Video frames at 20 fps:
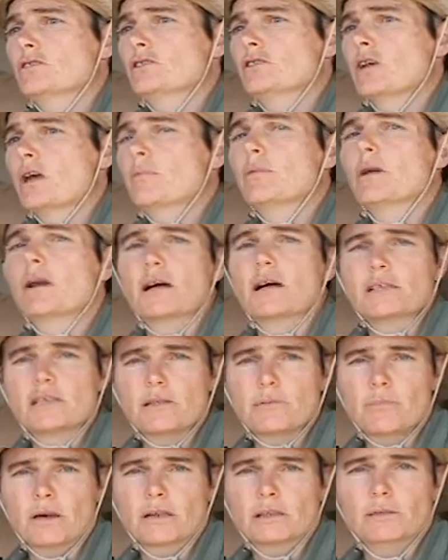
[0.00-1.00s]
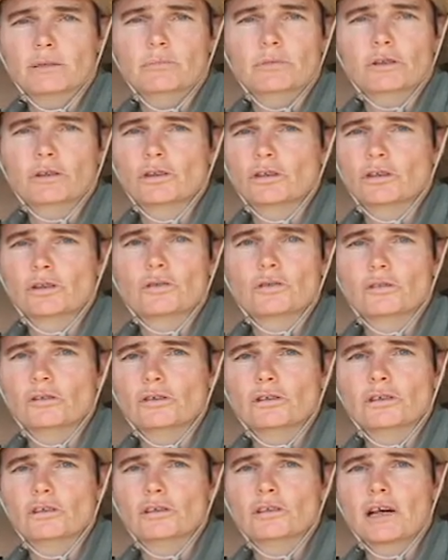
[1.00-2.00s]
stabilize the monkey because it
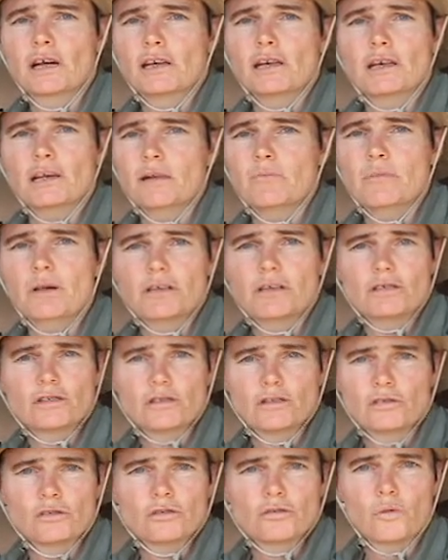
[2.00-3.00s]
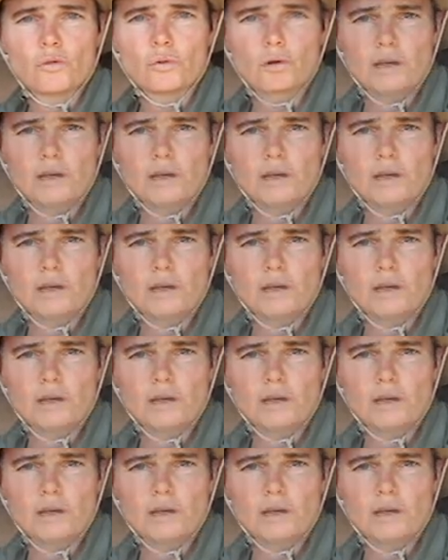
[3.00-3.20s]
couldn't take any medicines or